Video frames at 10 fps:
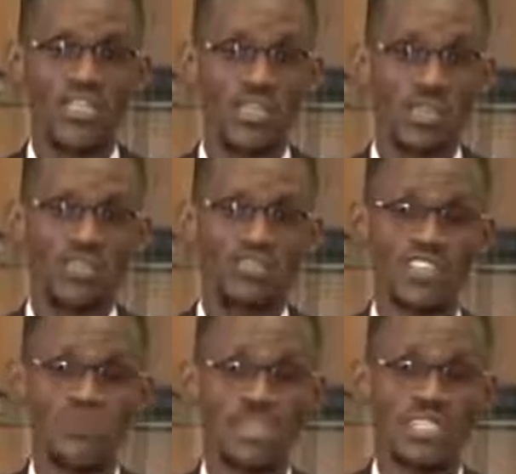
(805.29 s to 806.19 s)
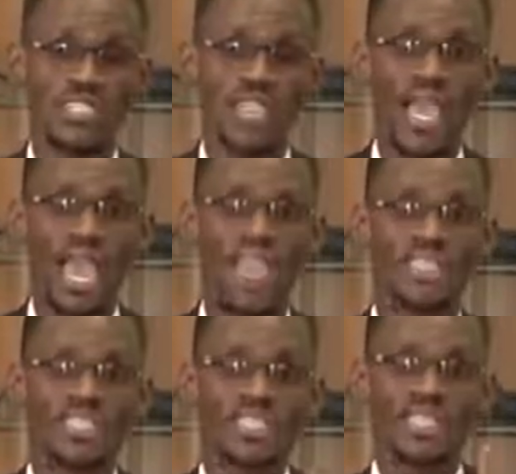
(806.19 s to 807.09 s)
total investment,
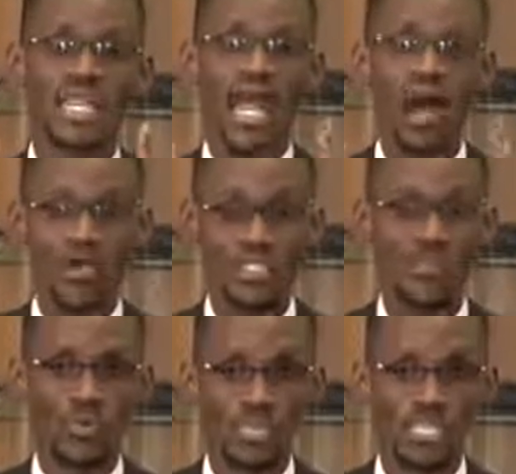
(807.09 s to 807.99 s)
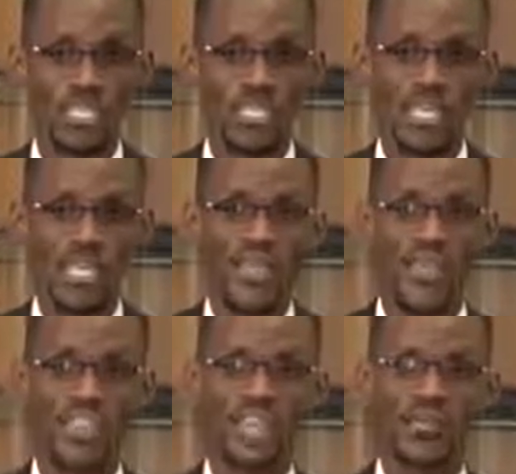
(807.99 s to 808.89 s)
and the output.
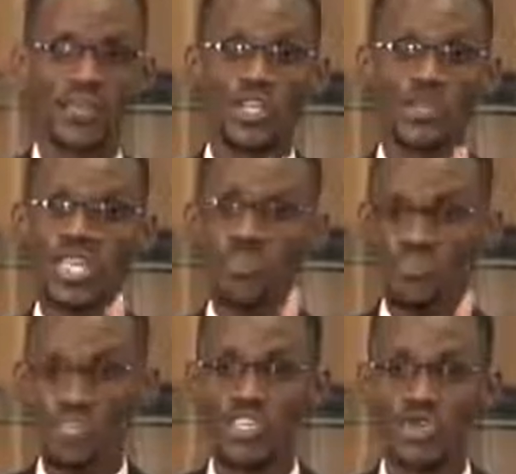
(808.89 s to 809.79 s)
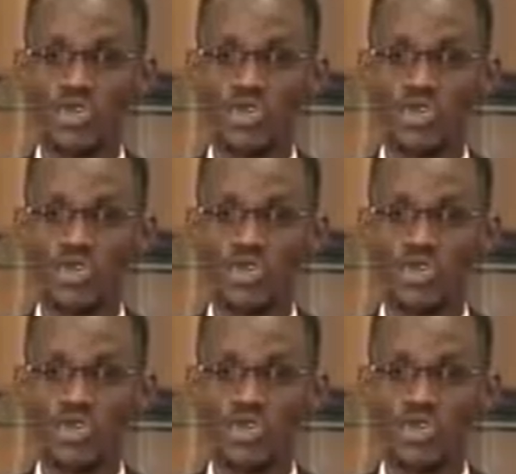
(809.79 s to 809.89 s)
Then when you're done paying your